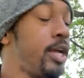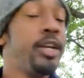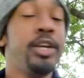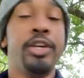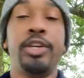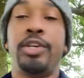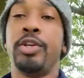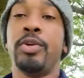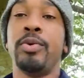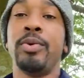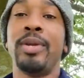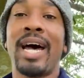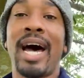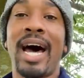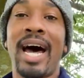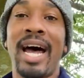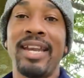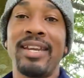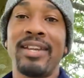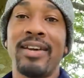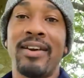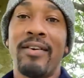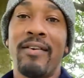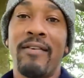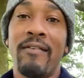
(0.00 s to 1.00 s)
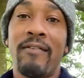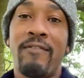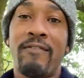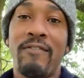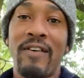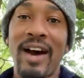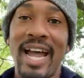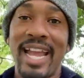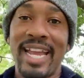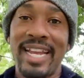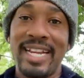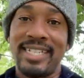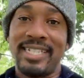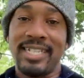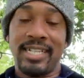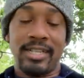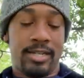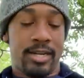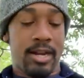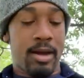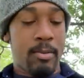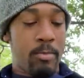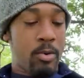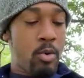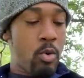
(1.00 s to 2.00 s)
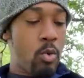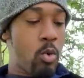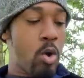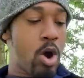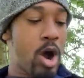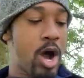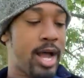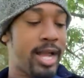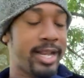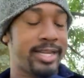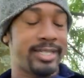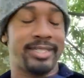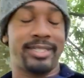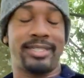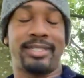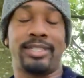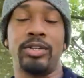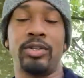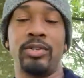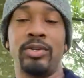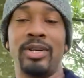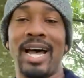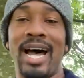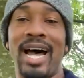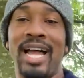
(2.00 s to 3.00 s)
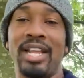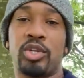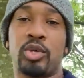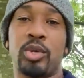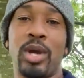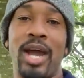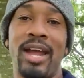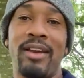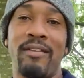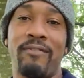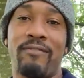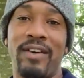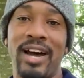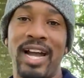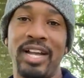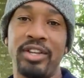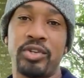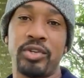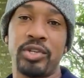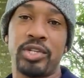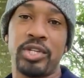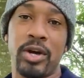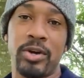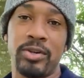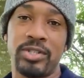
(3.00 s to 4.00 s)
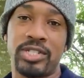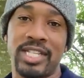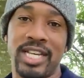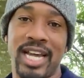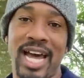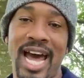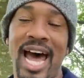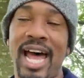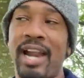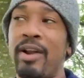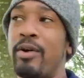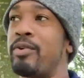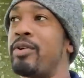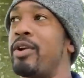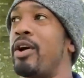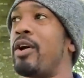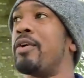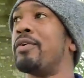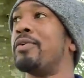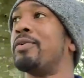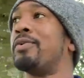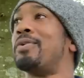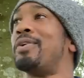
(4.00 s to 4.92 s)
Do not fight. Number one, do not try to fight your TOSA. I don't know...